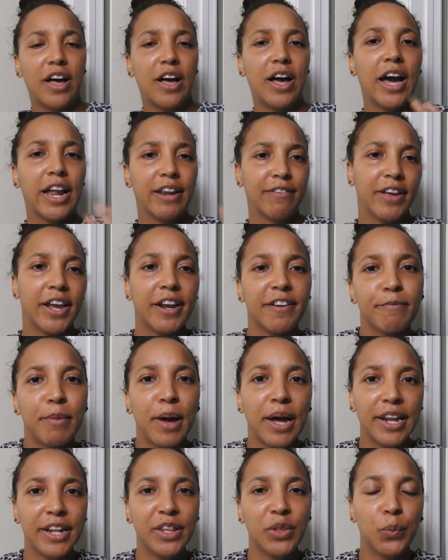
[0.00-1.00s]
out of
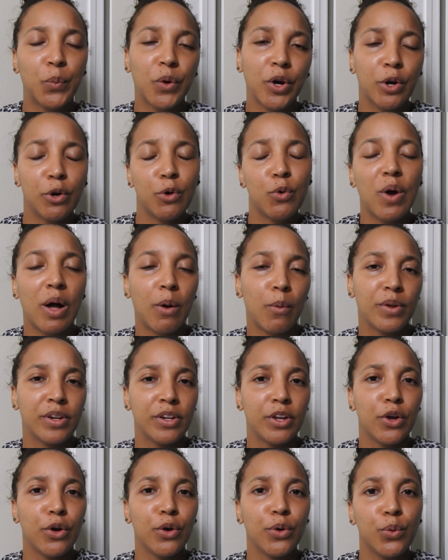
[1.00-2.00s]
everybody in the
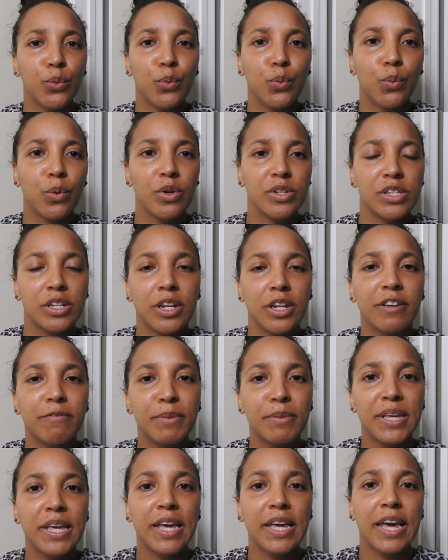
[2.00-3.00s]
world who wants to love
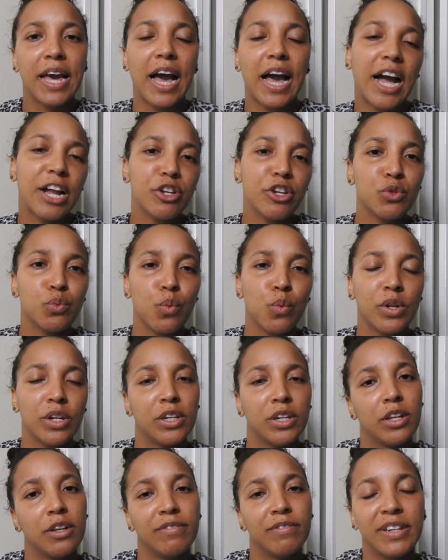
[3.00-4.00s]
me, I just want
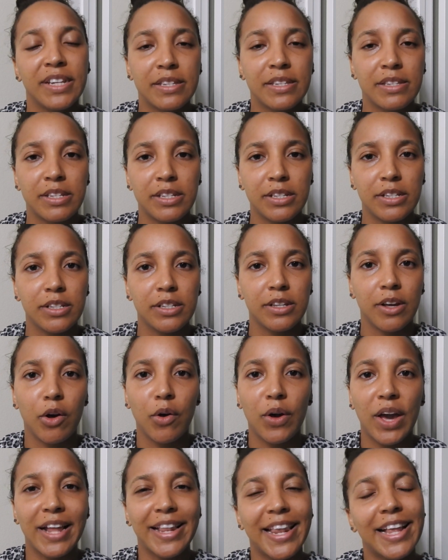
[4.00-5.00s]
to love Lizzie.
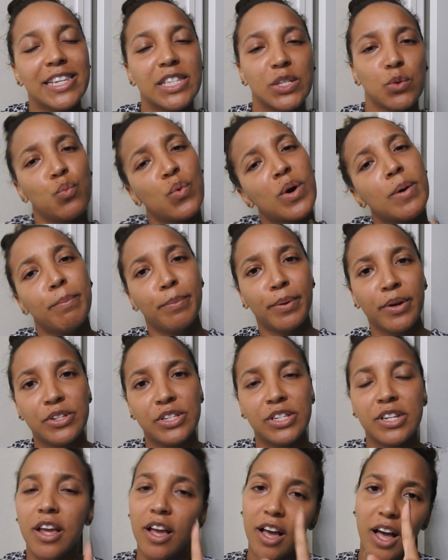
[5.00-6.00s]
Okay, that's the one
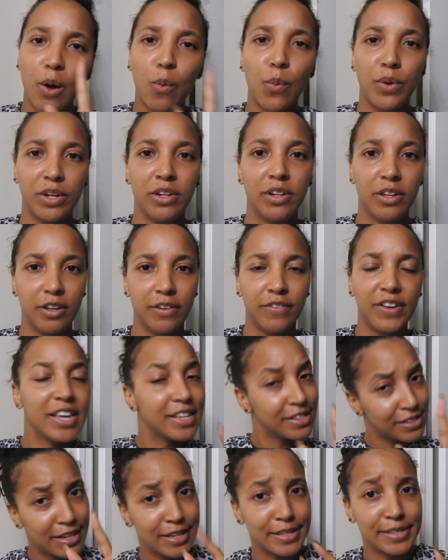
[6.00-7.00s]
person I want to love.
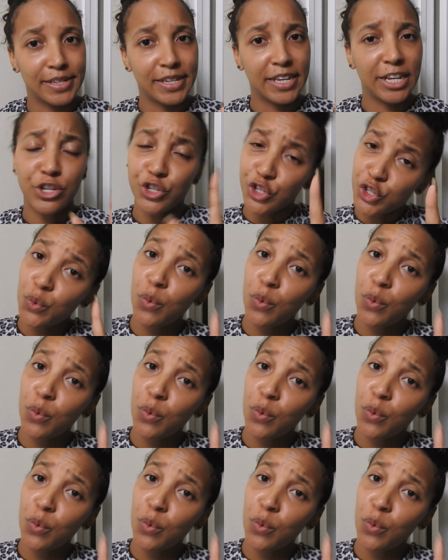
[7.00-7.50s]
It's Lizzie, and she